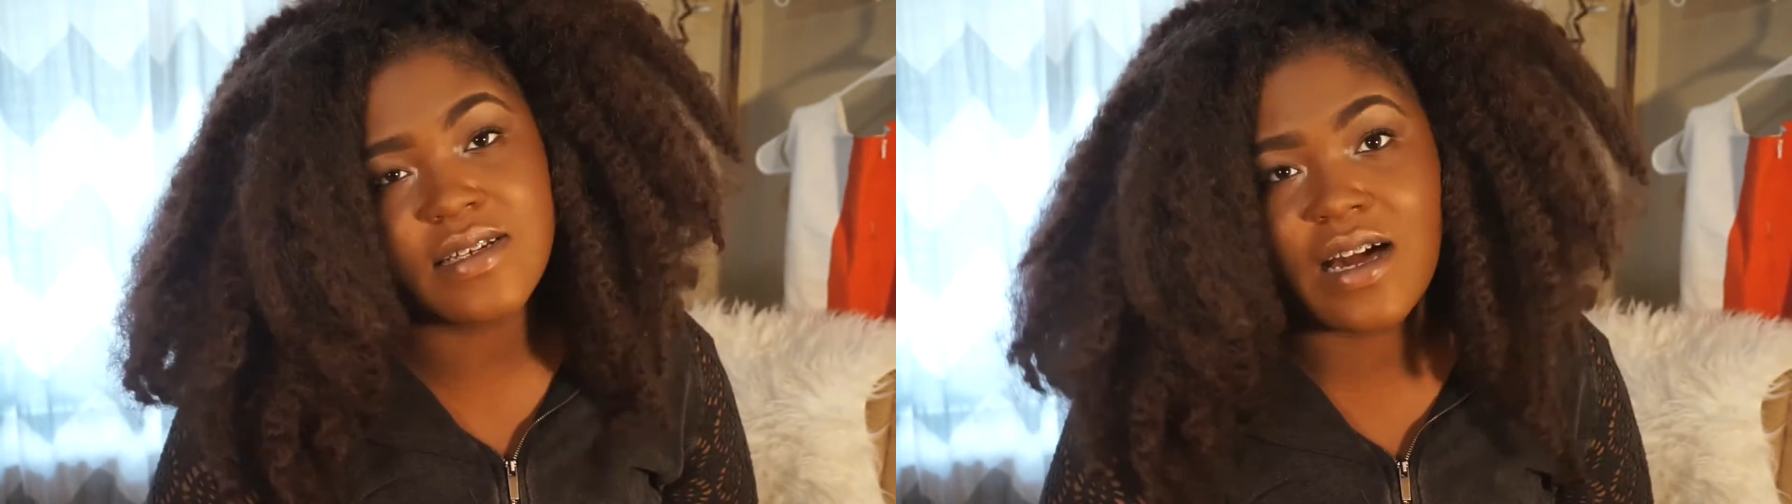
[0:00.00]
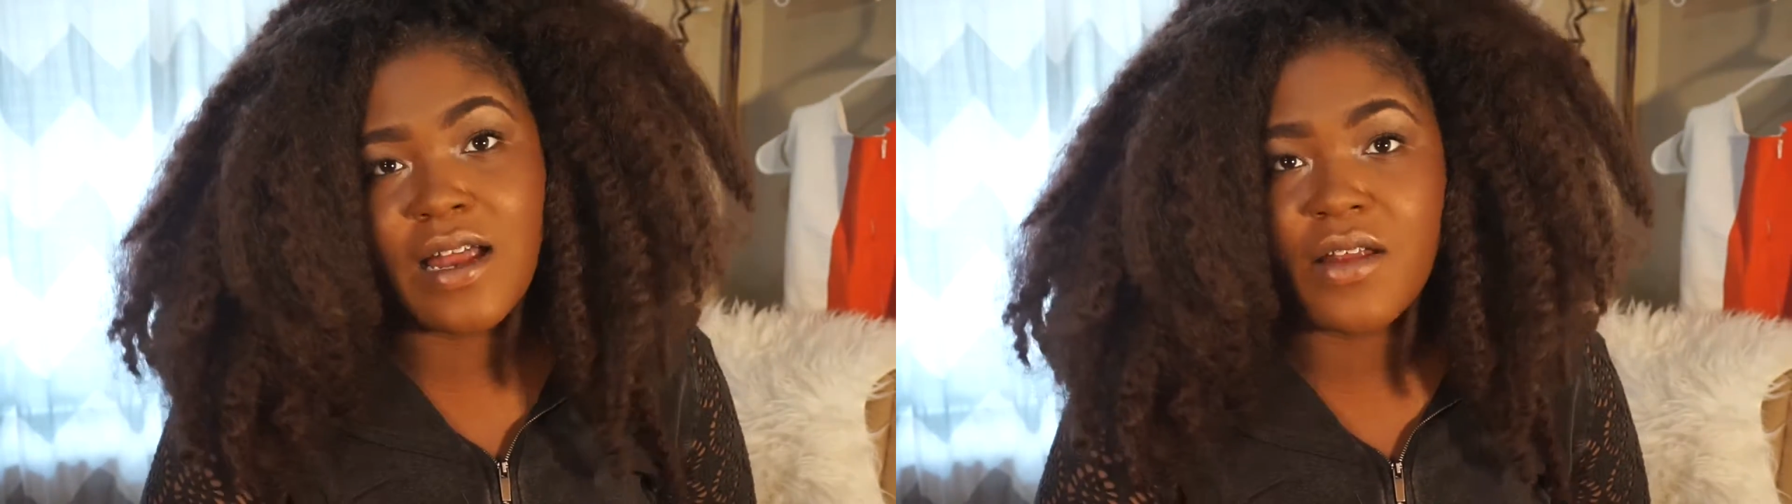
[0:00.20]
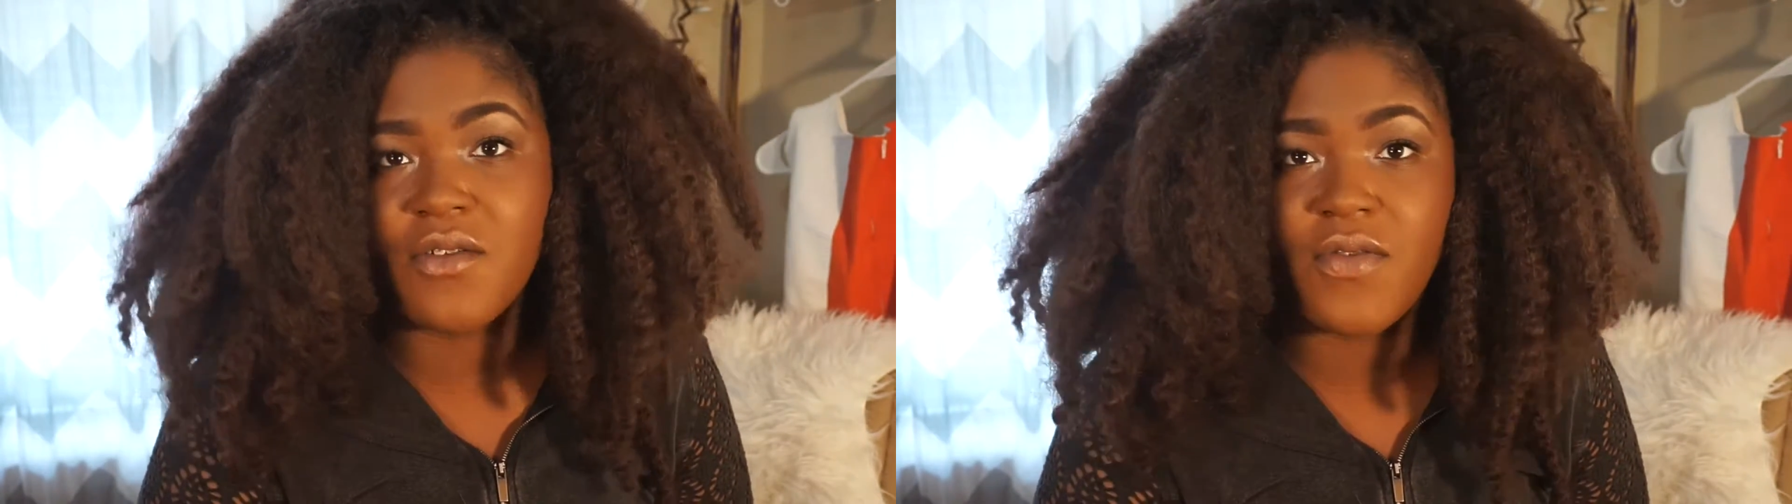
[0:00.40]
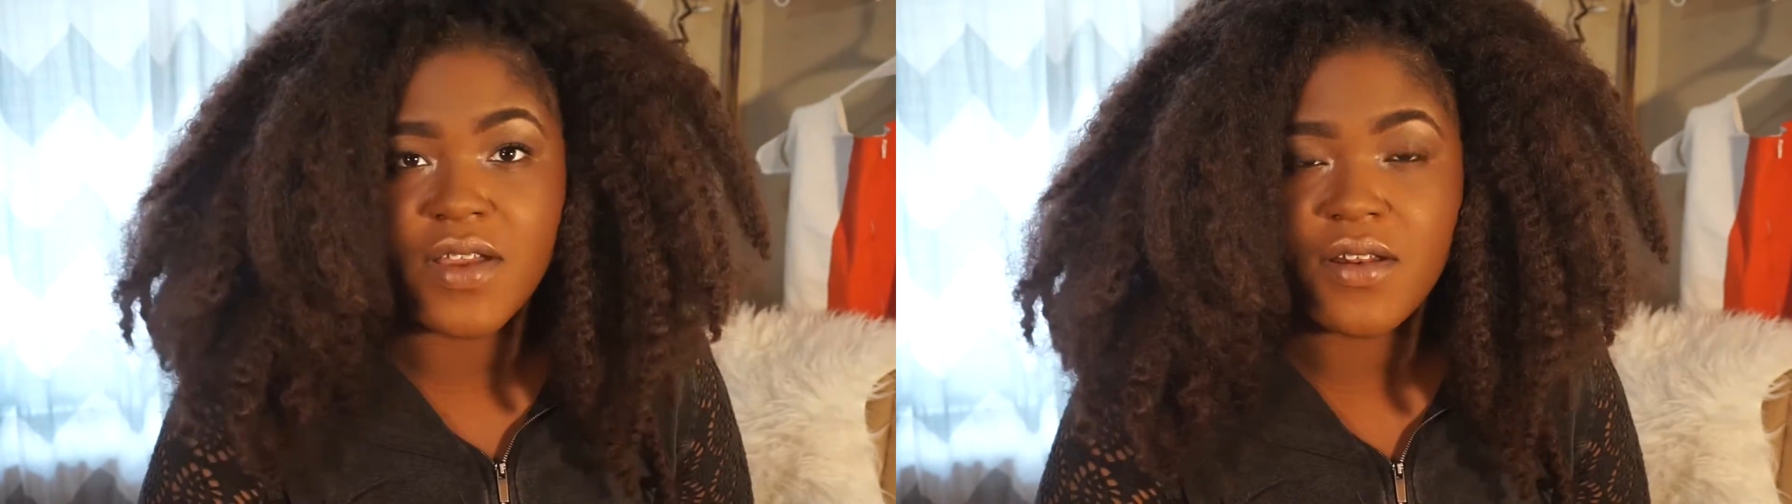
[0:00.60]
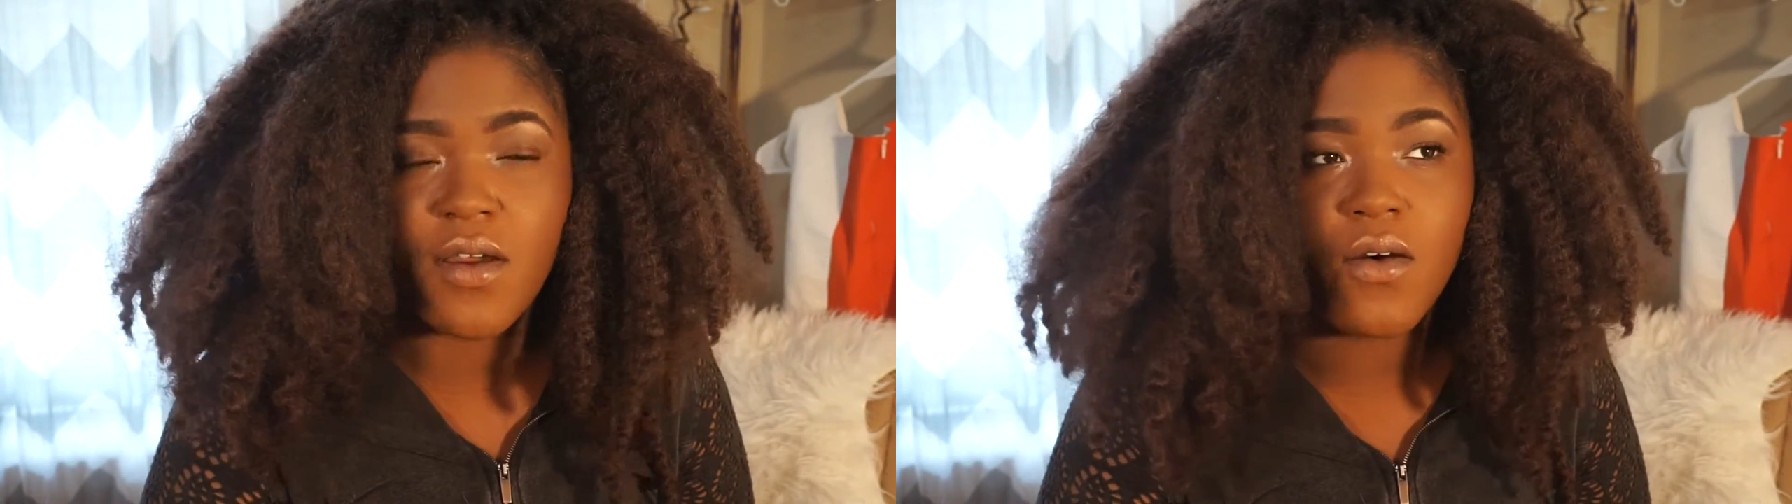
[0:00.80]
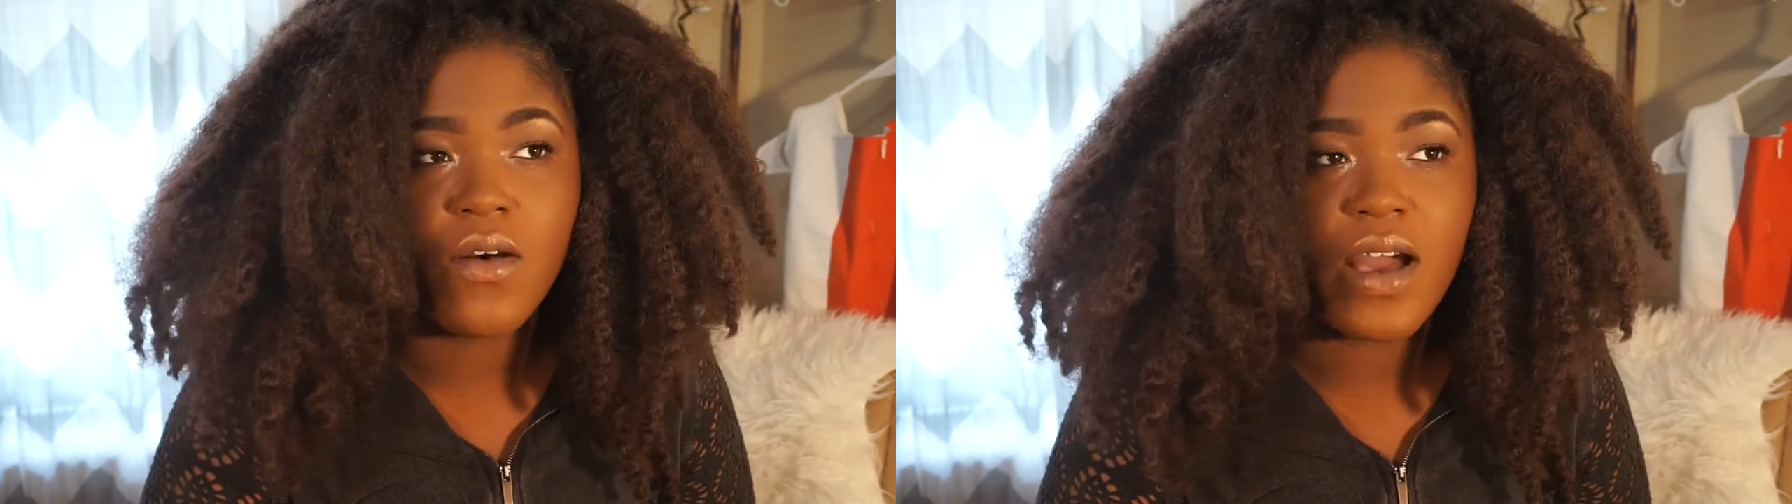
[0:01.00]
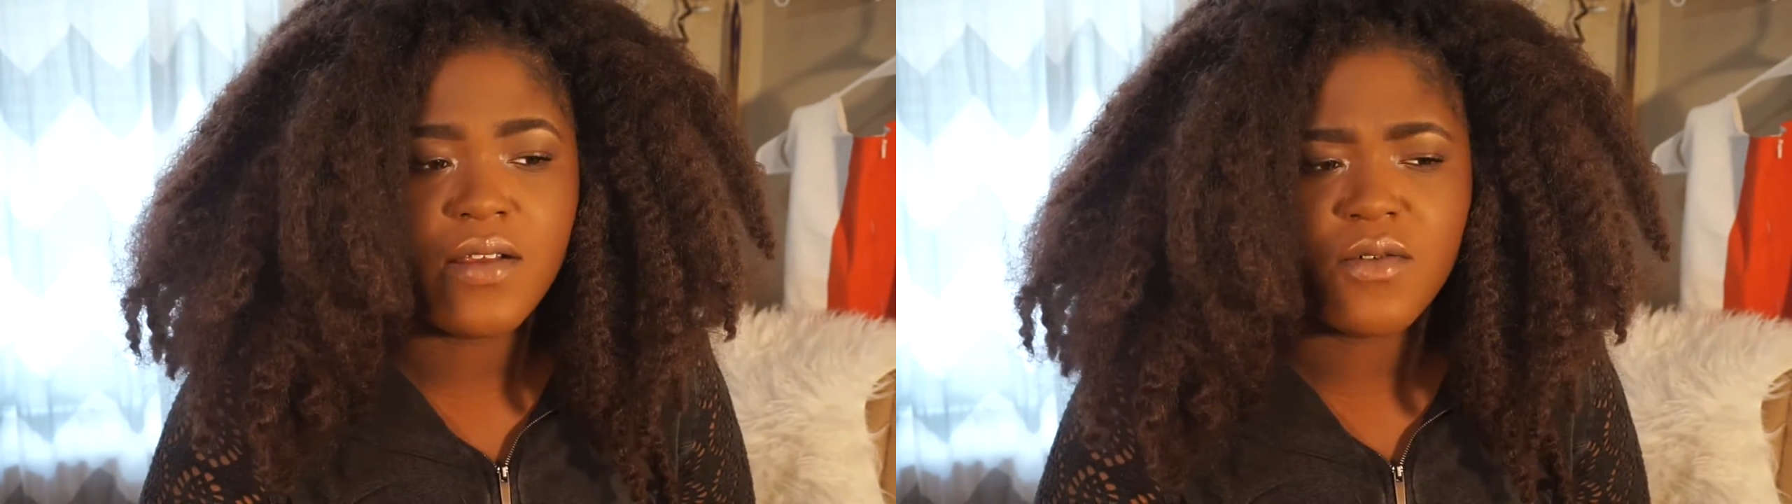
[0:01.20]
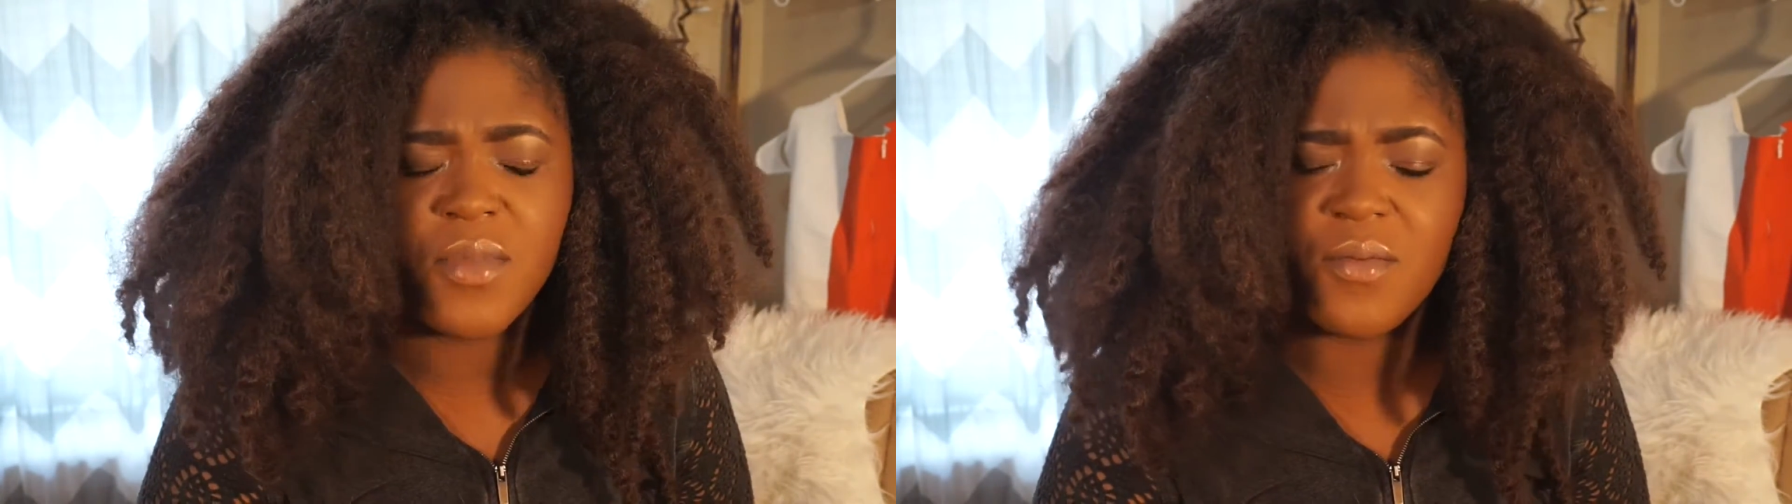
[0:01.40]
God, I don't fucking know. I
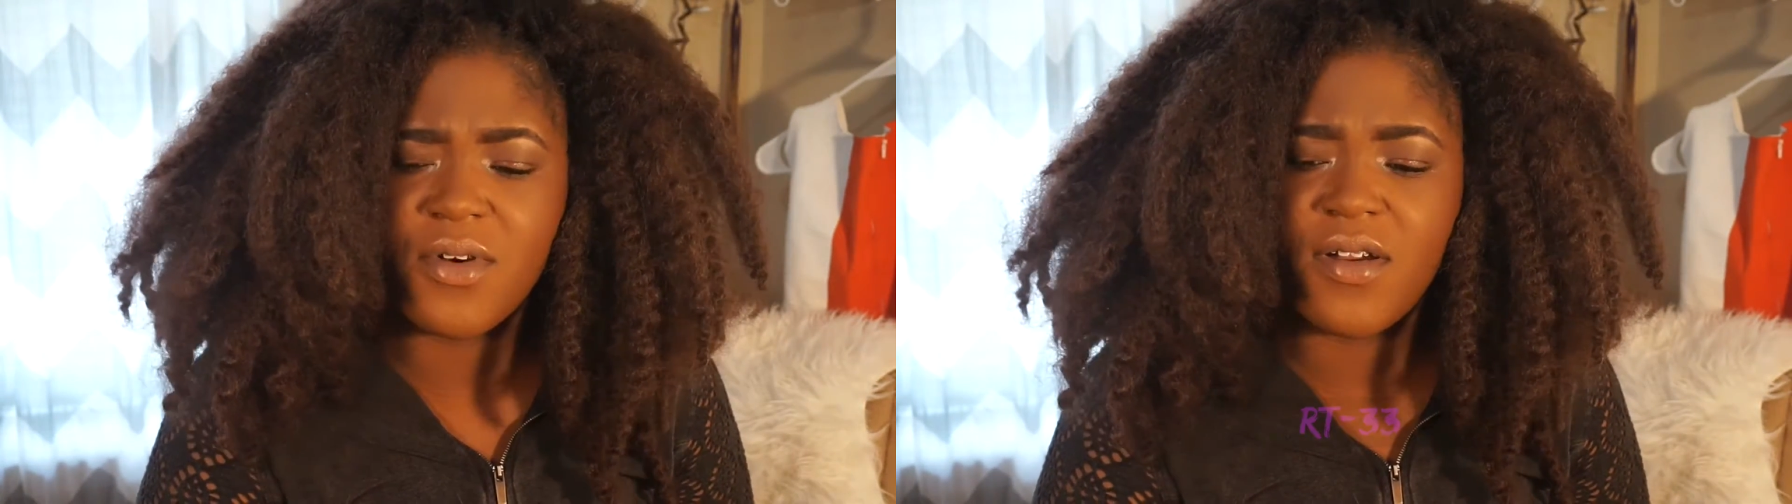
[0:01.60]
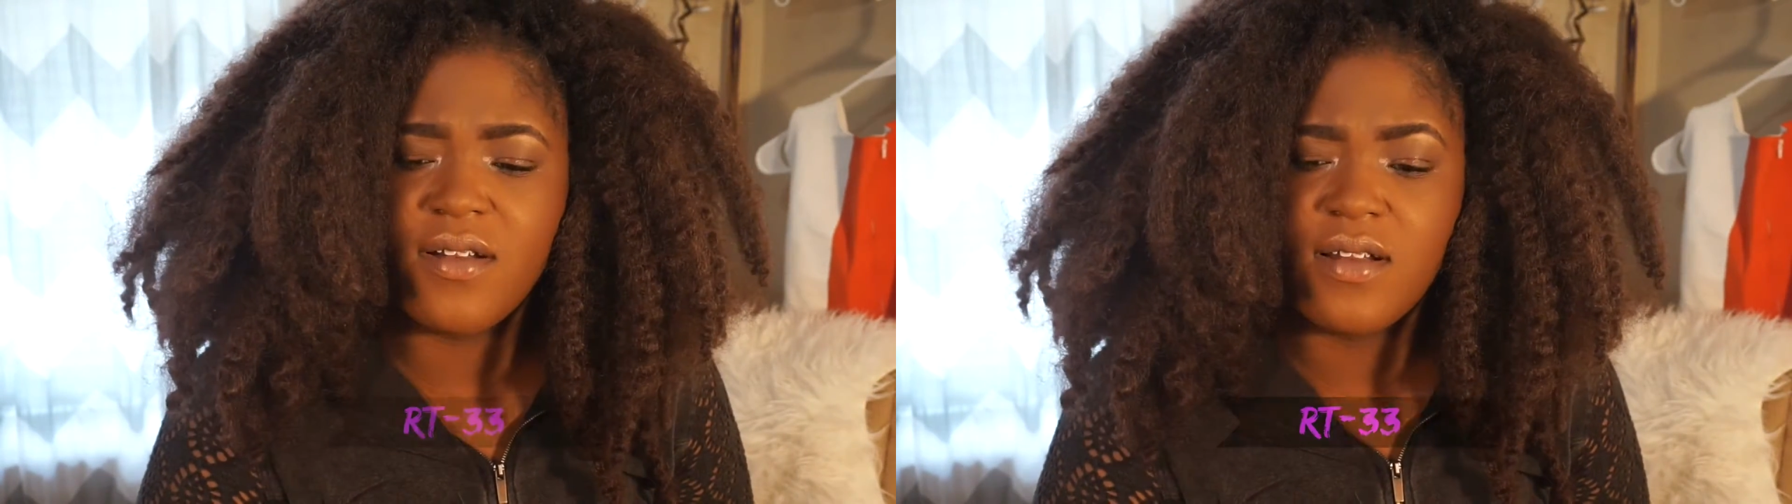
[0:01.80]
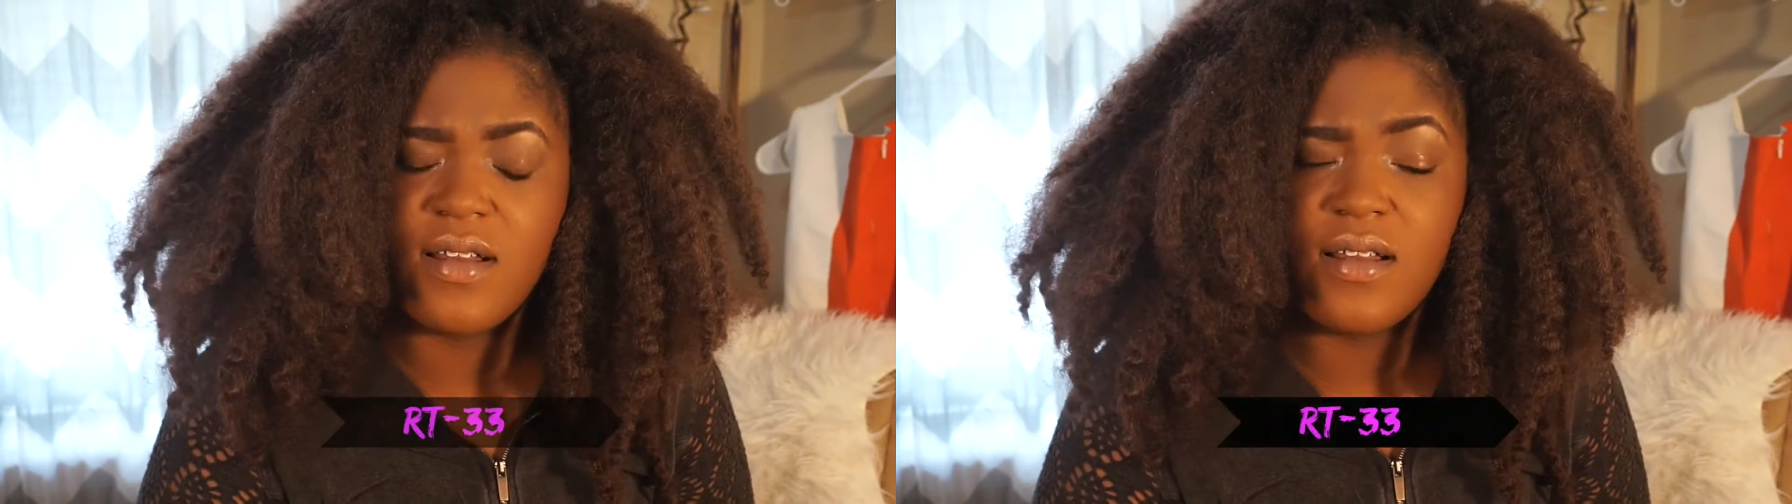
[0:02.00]
don't remember.